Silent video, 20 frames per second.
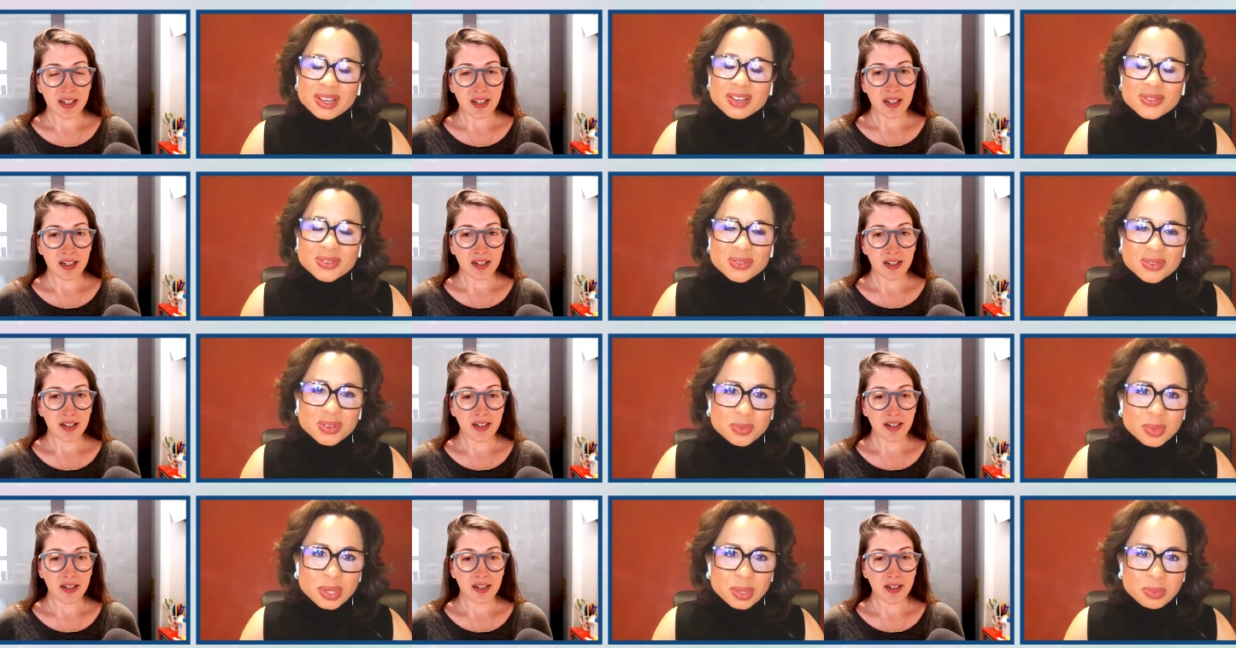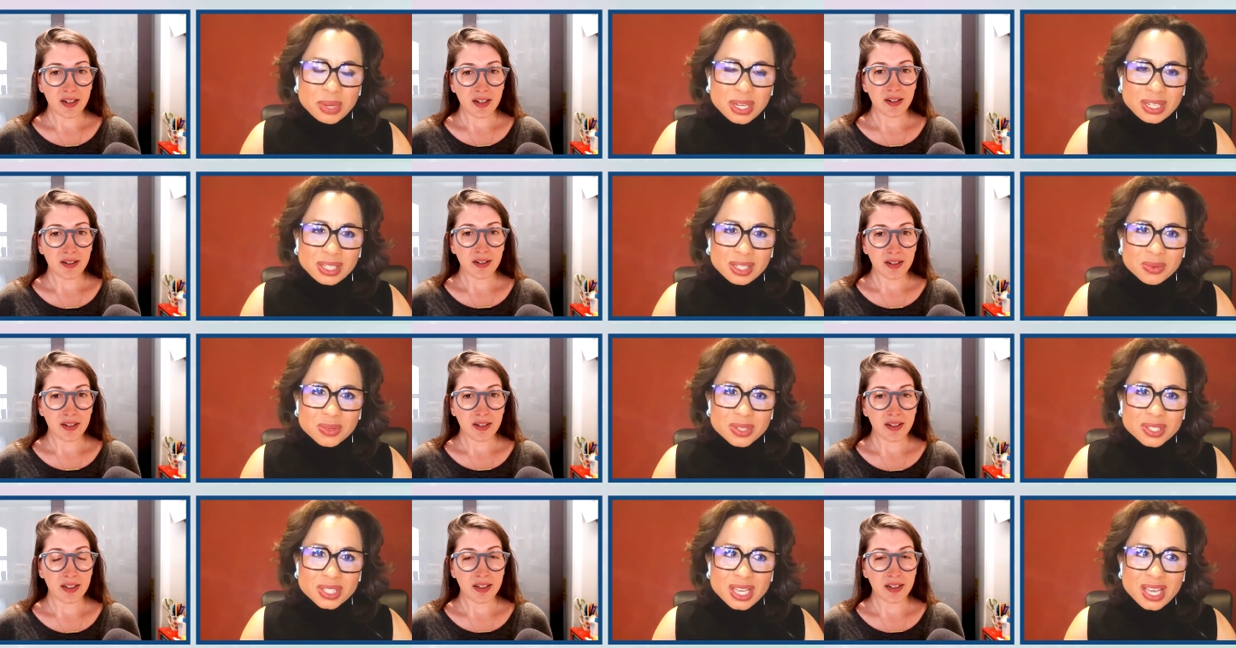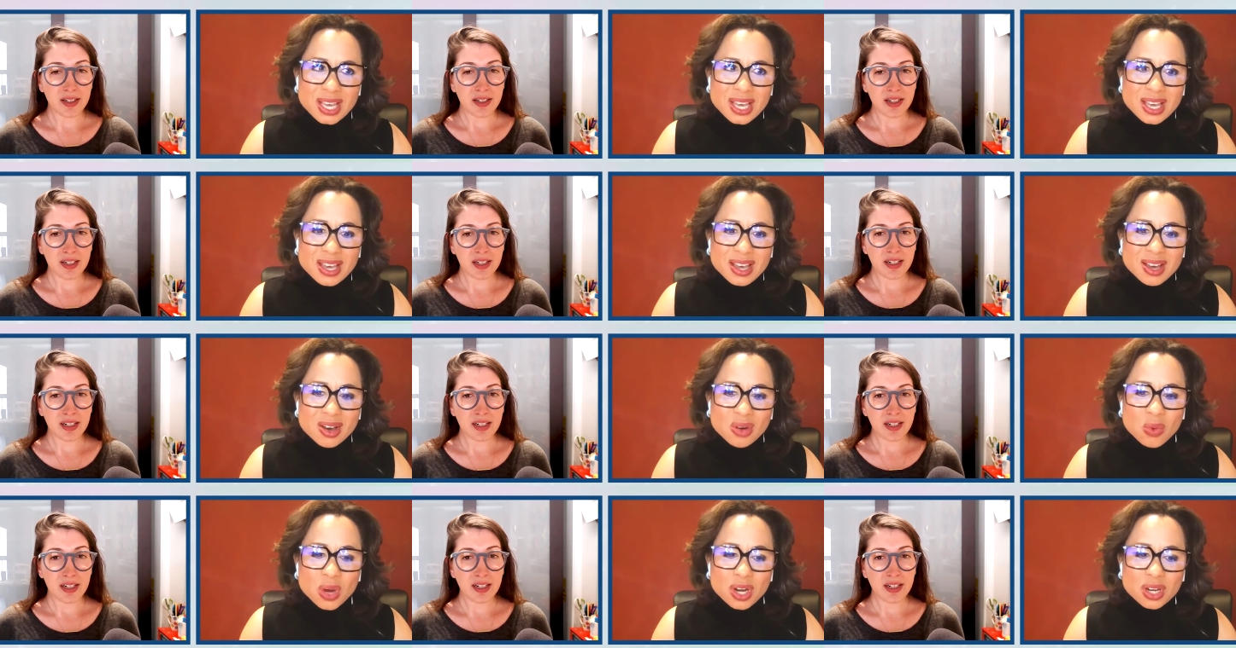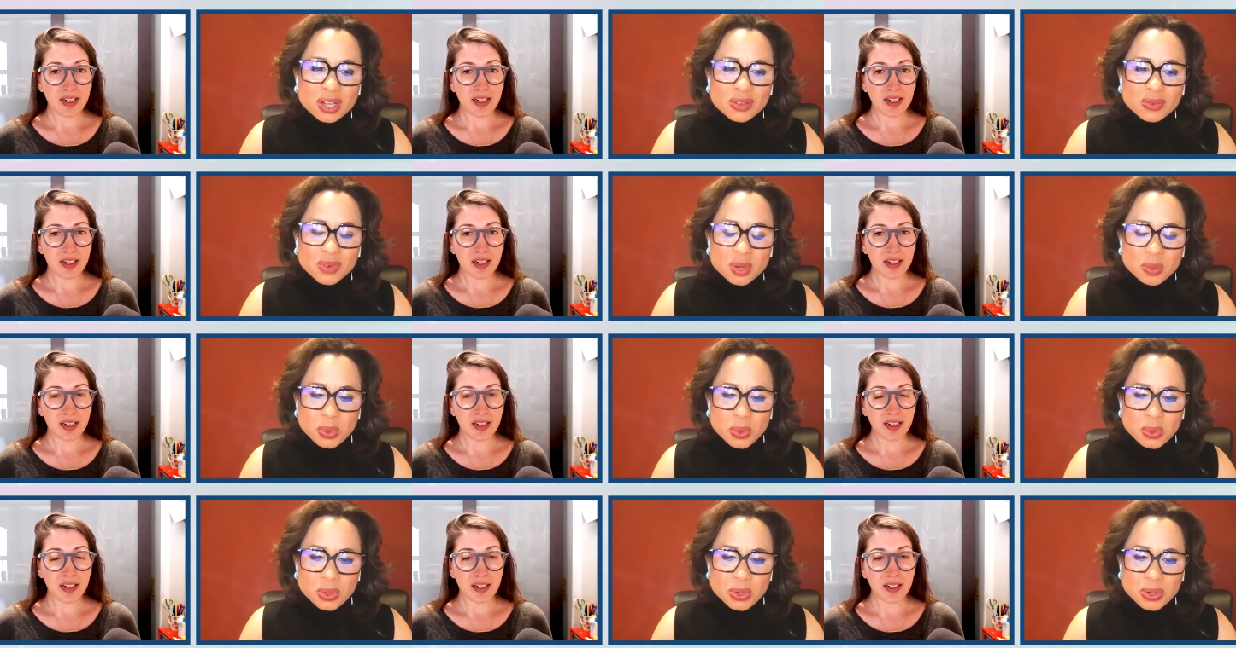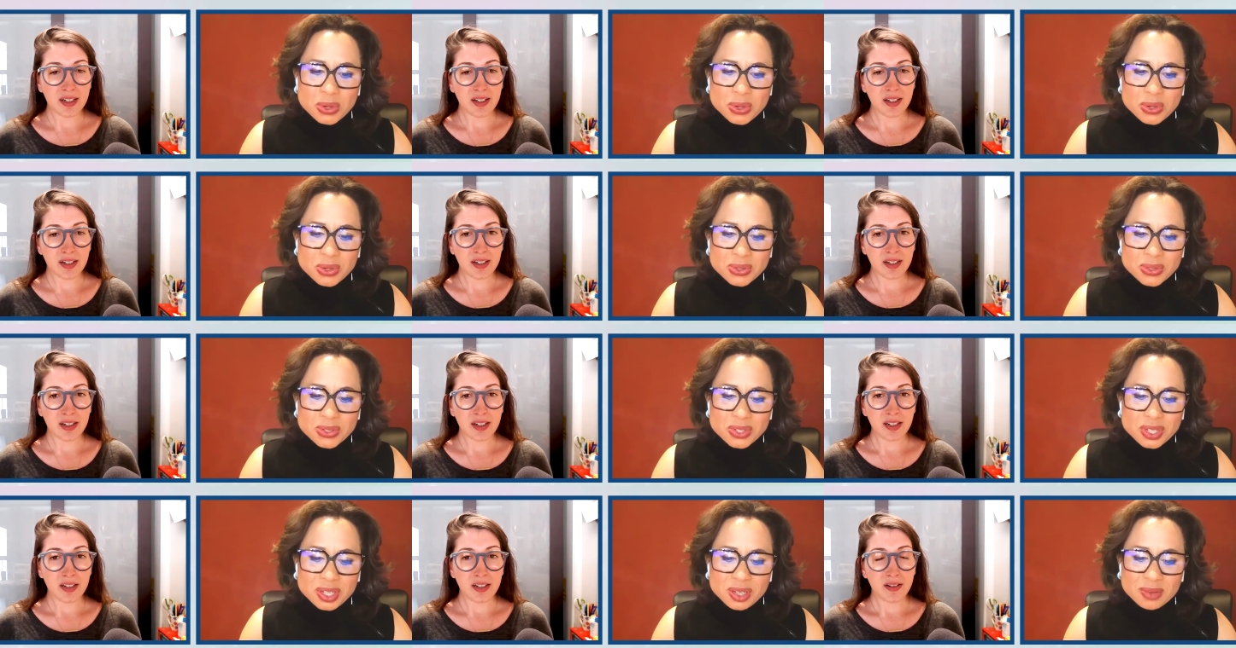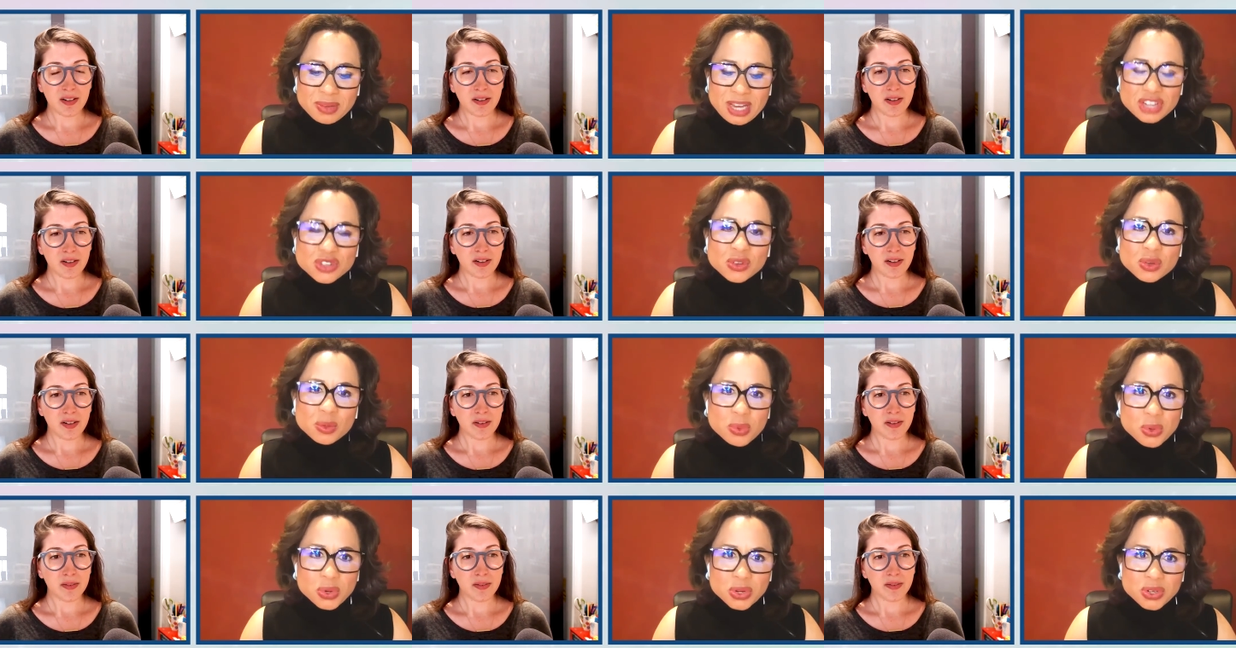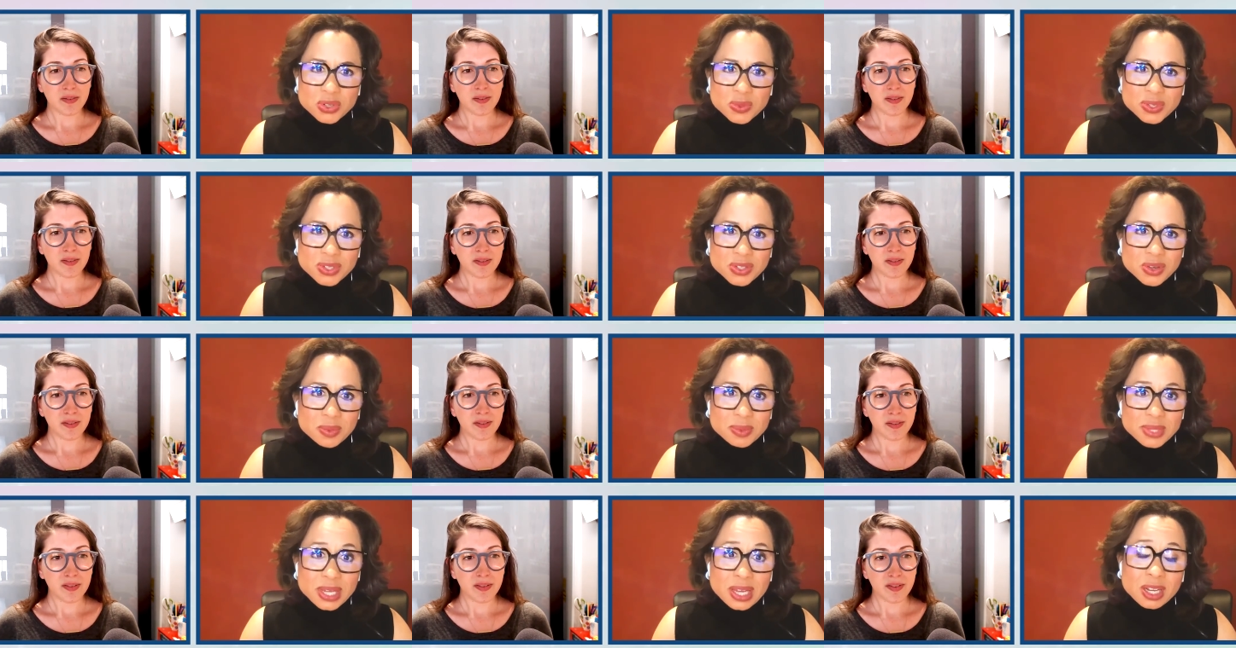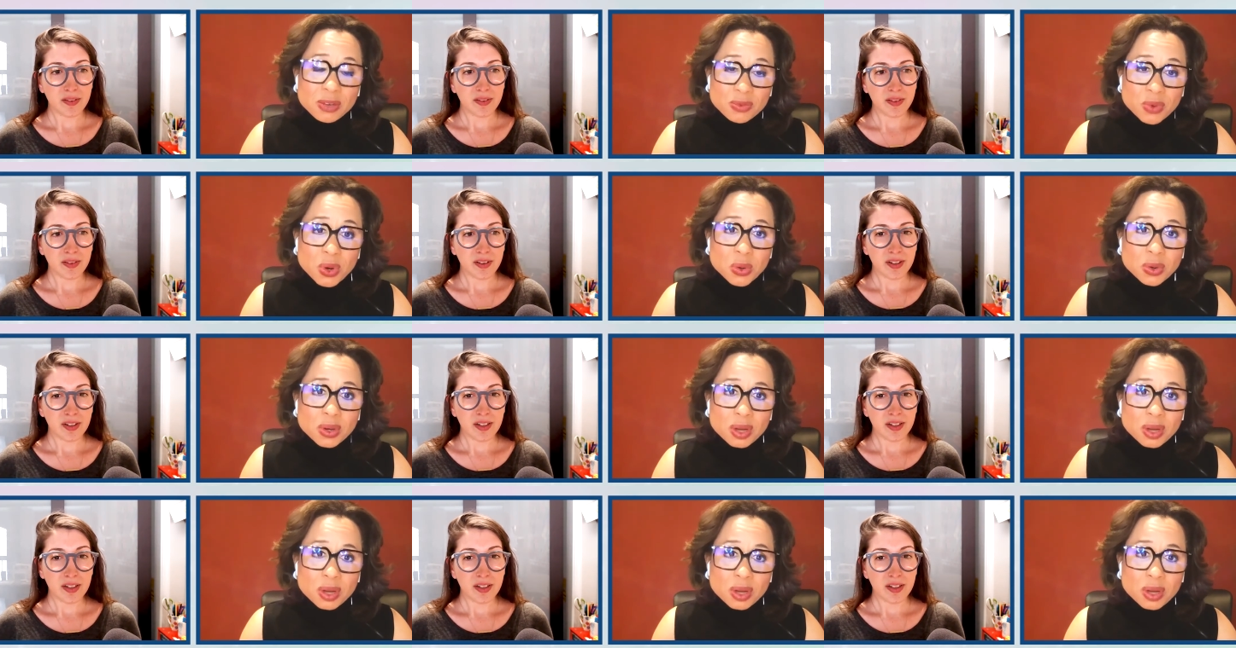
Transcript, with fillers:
Speaker 1: have to replay, but it was. One of the reporters, uh, national reporters, was so upset. It wrote